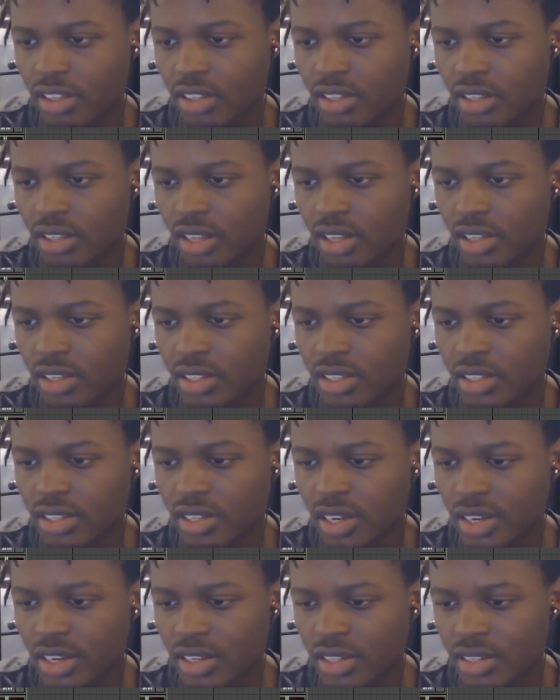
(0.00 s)
it's
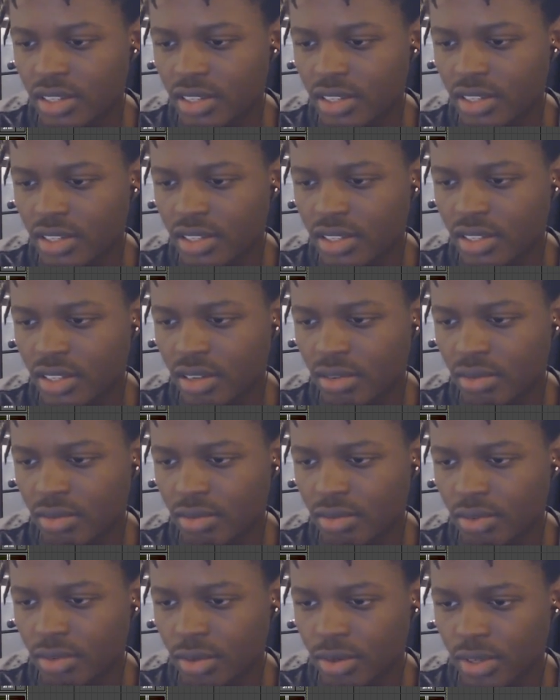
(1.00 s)
changed since I've
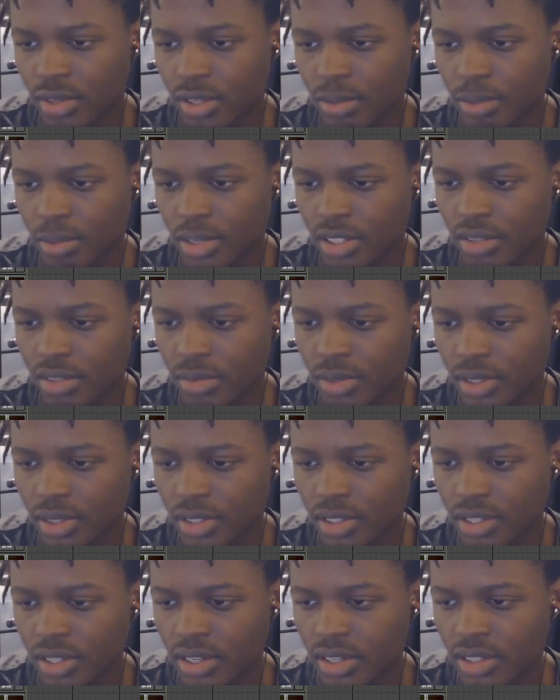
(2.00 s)
already messed with the
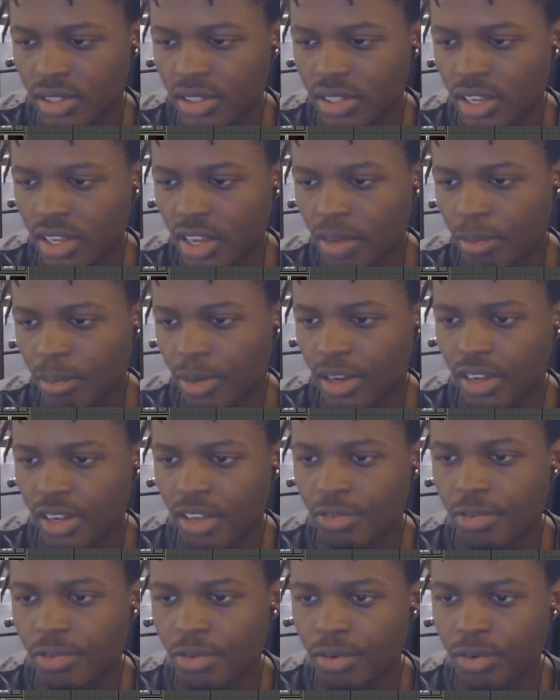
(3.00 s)
settings. But if
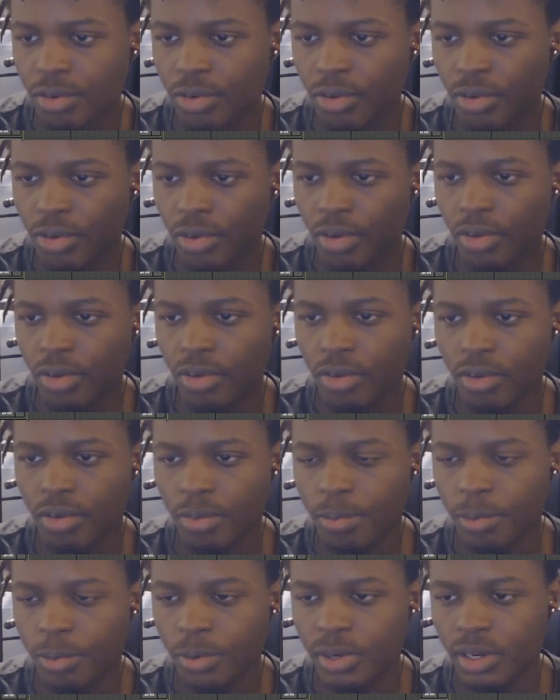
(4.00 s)
you
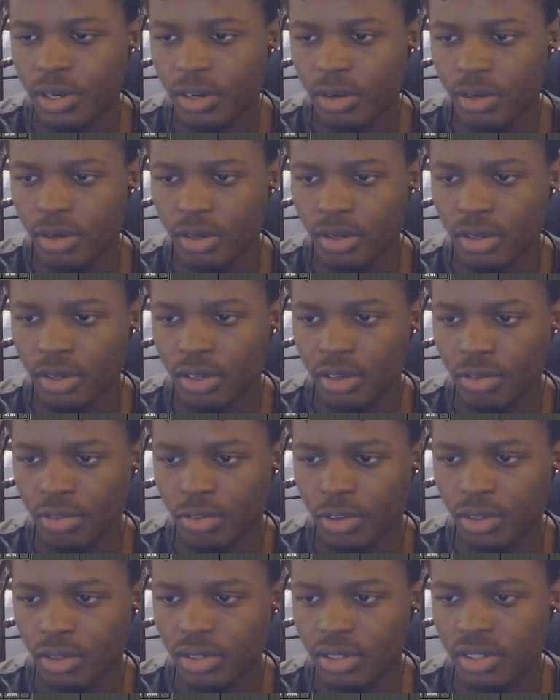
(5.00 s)
put it on
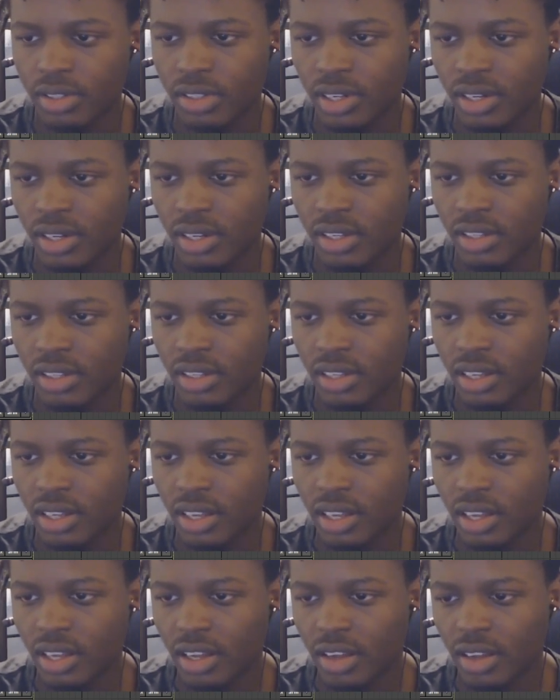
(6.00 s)
default setting,
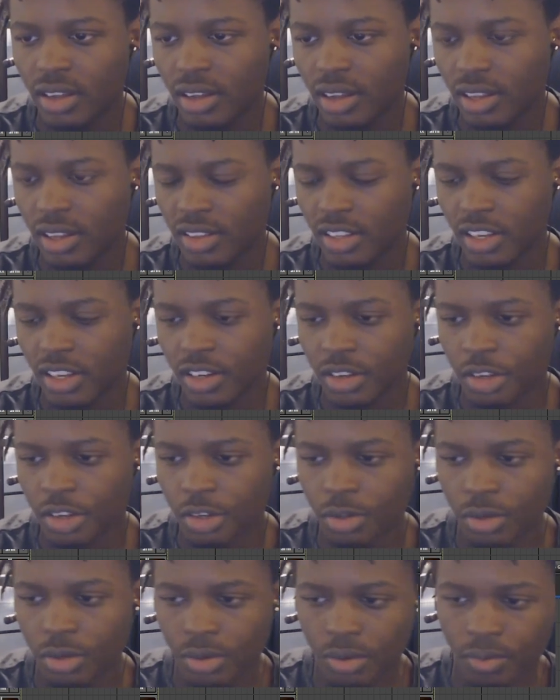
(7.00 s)
and then
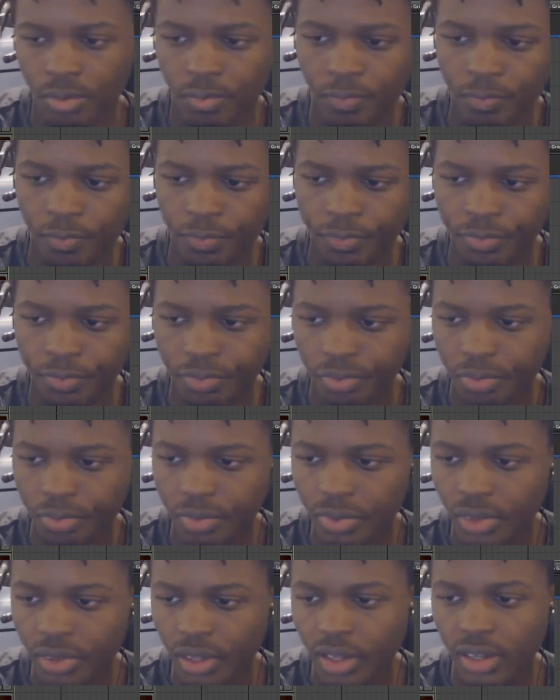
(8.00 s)
you
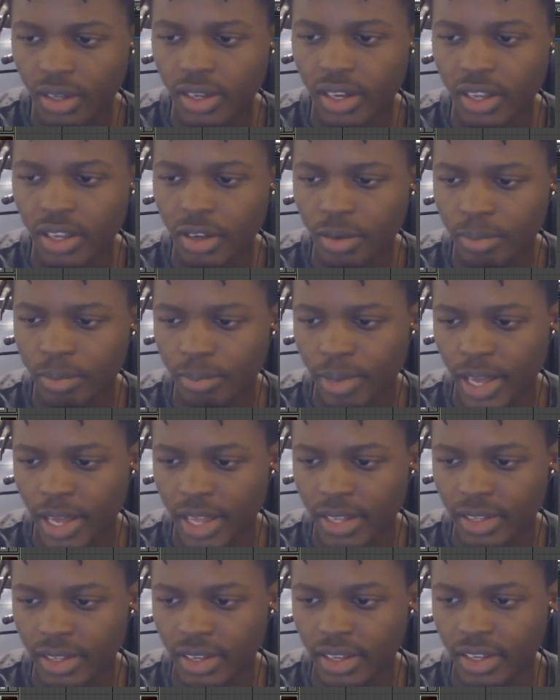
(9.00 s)
click on
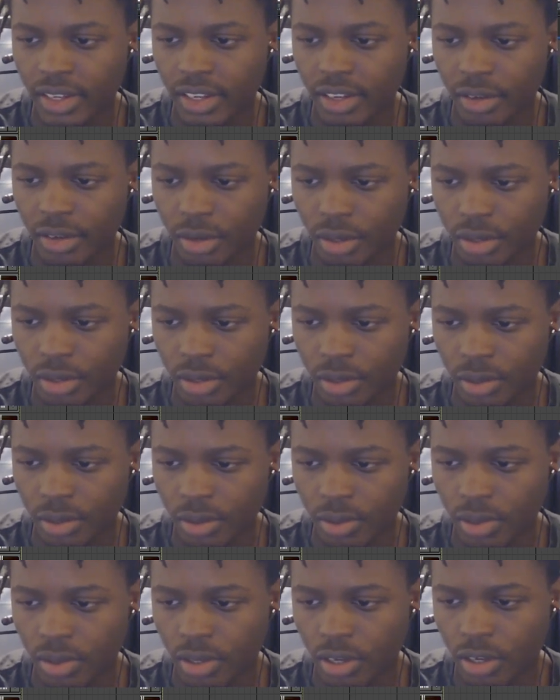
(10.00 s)
band, and then you go to
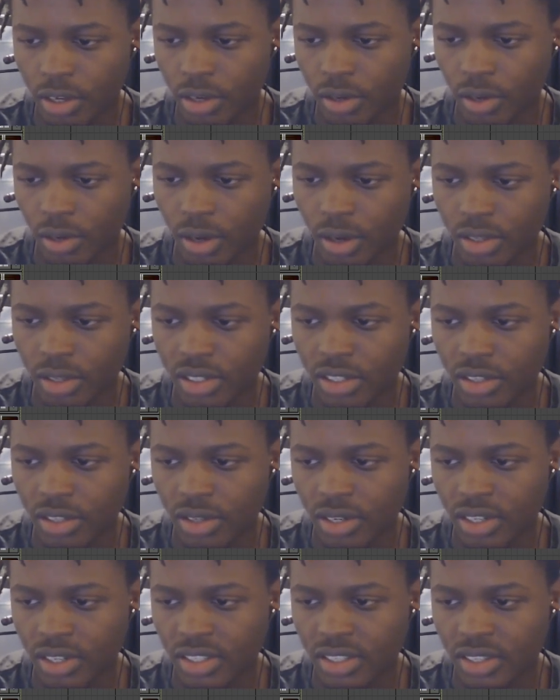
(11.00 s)
notch, you're gonna
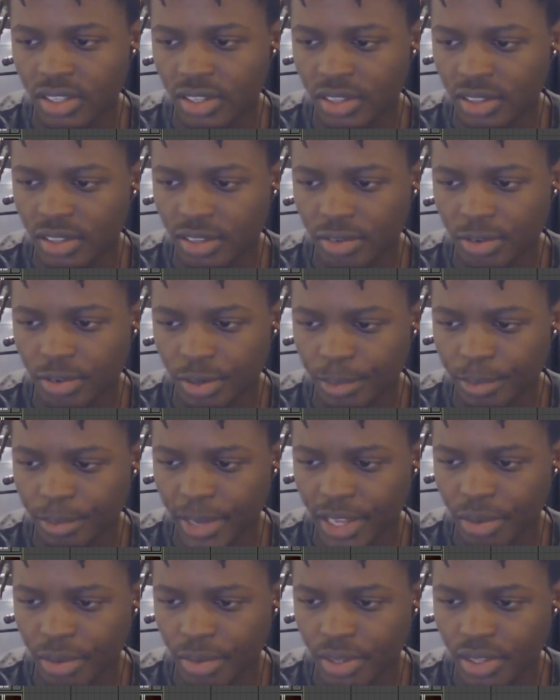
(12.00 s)
see different
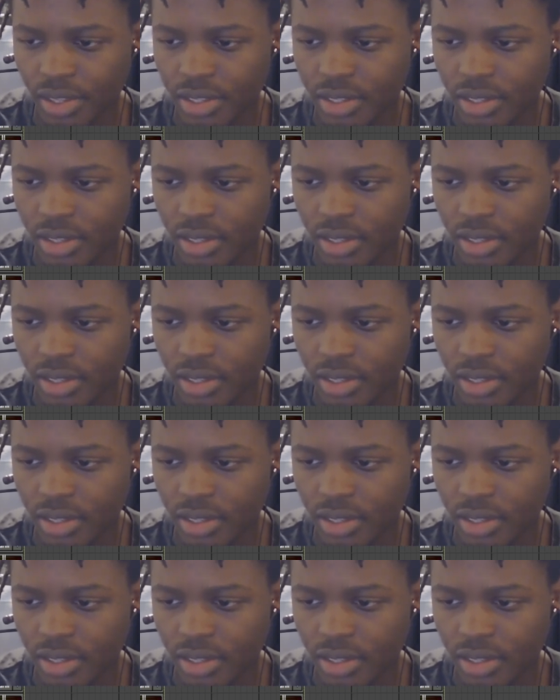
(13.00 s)
bandwidths.